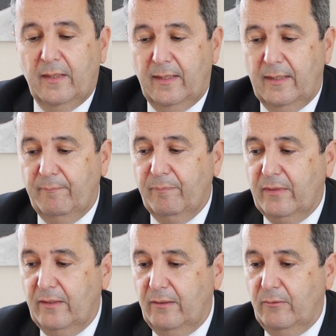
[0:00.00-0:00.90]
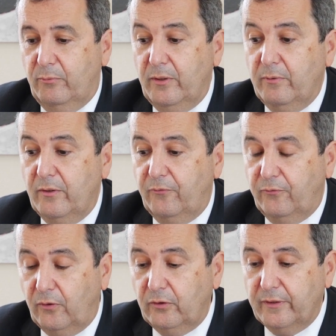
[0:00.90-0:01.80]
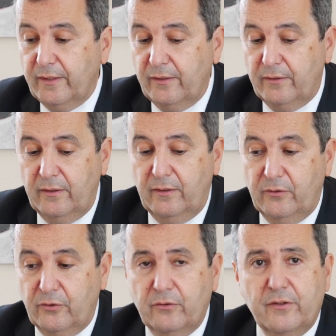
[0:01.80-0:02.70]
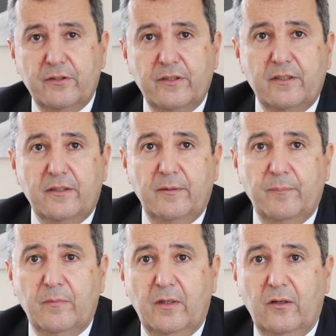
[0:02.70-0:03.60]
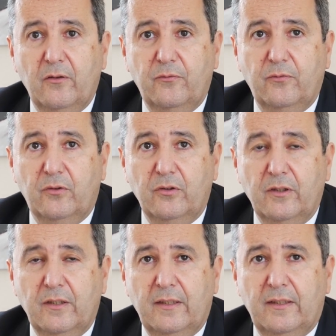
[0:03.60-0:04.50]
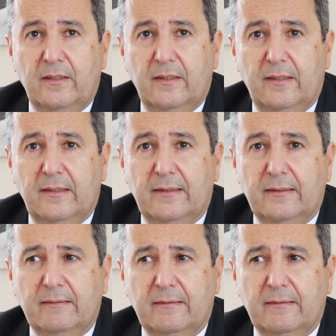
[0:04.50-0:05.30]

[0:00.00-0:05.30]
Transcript: Um, uh, we were following the EnduRo system now for uh,